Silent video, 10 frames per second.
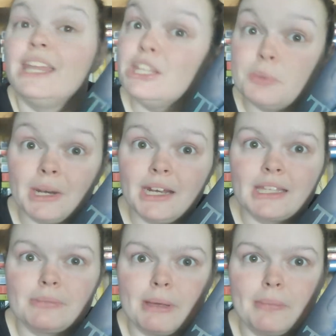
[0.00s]
it is what it
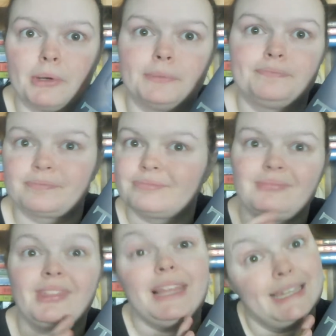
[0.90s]
is, people.
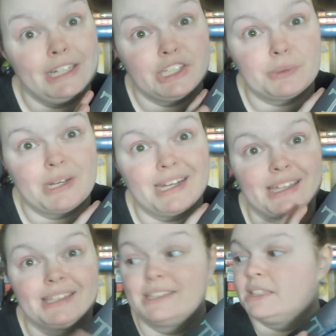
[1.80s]
It is what it
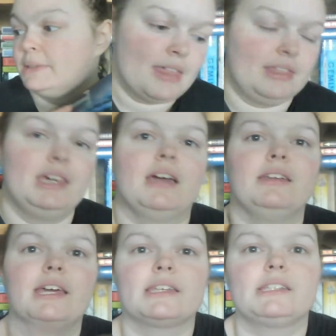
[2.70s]
is. The
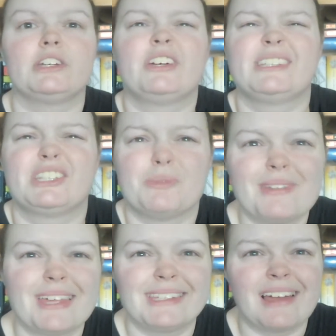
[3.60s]
next series is one
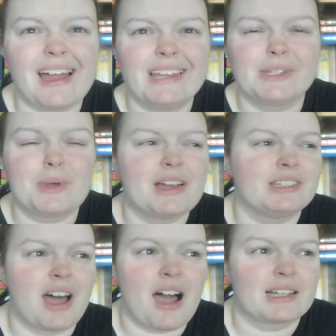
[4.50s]
that's not as well
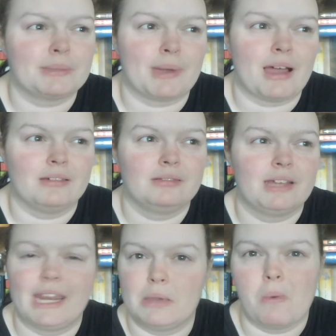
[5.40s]
talked about
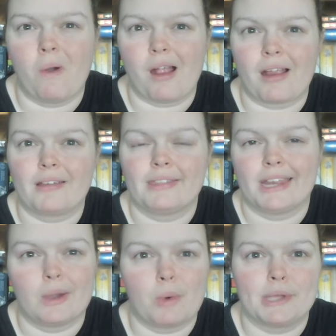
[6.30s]
anymore than
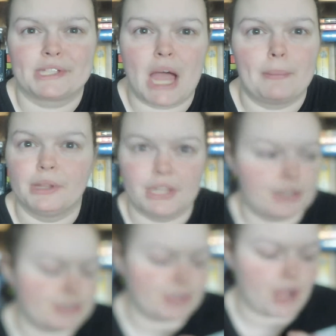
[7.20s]
it was a couple of
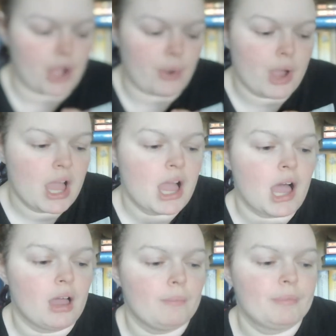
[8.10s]
years ago,
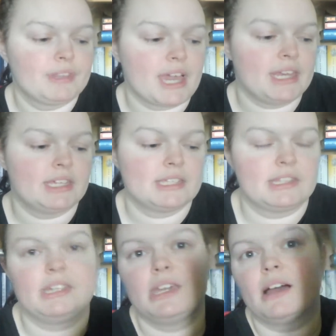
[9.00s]
um, but that is
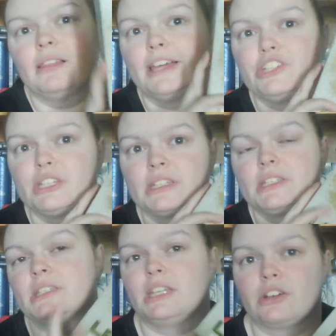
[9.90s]
the Legend
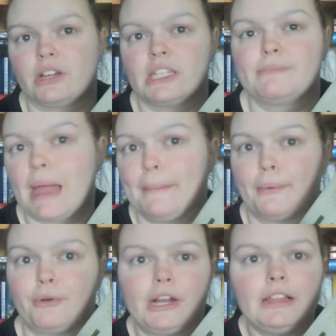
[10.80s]
series by
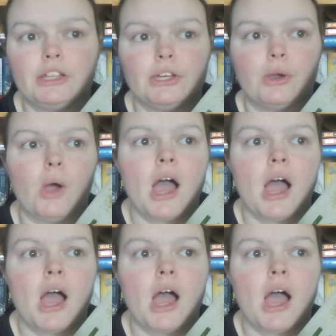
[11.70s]
Marie Lu.